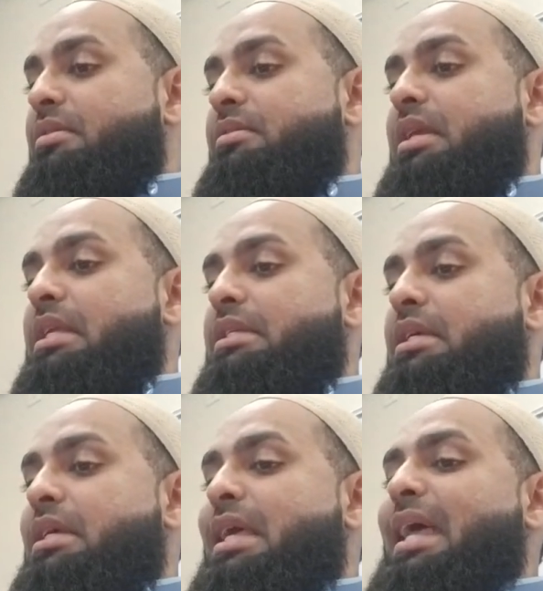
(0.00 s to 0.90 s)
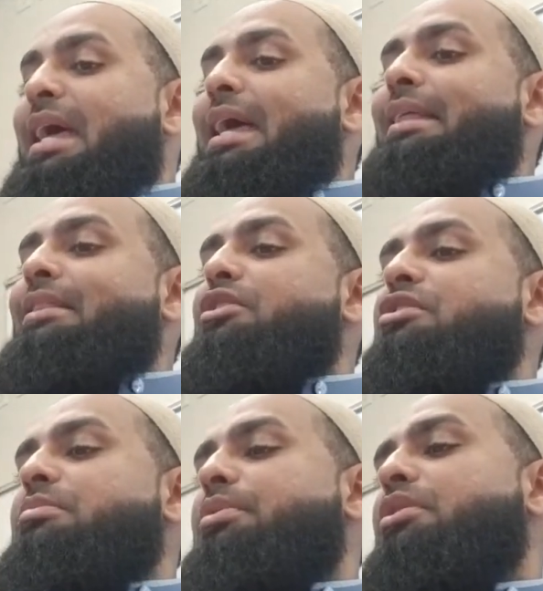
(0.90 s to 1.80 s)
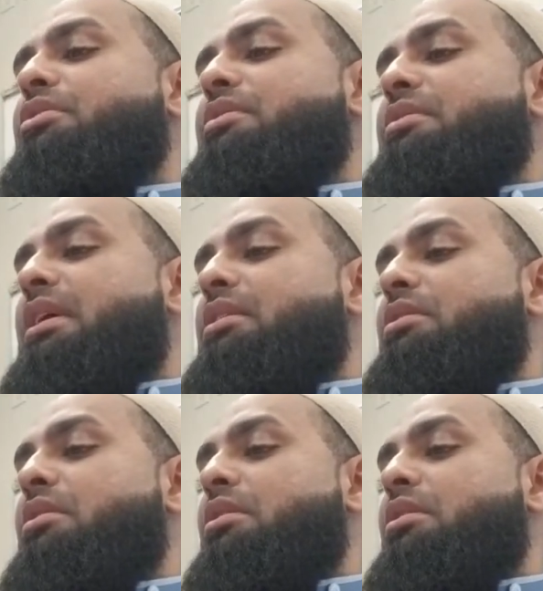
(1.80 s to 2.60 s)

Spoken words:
state, and their spiritual state.